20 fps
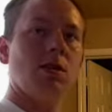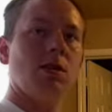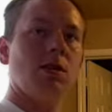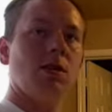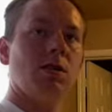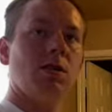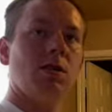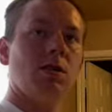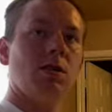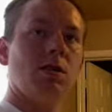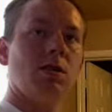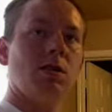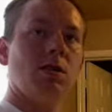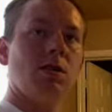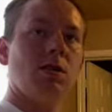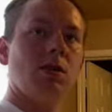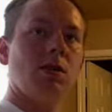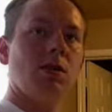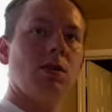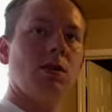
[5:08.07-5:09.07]

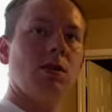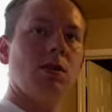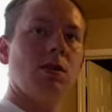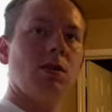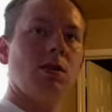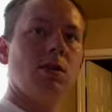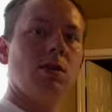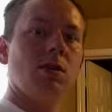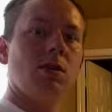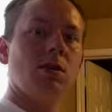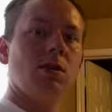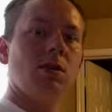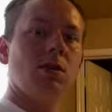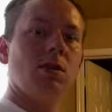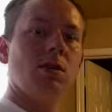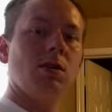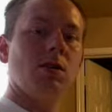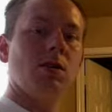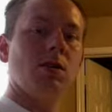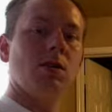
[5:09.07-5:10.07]

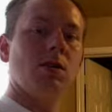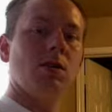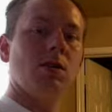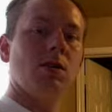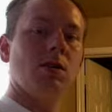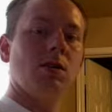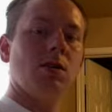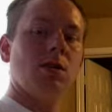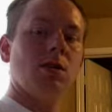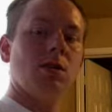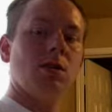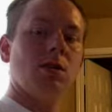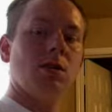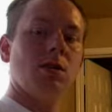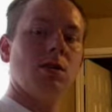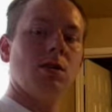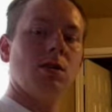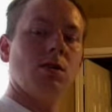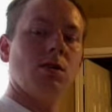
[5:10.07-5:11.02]
[no speech]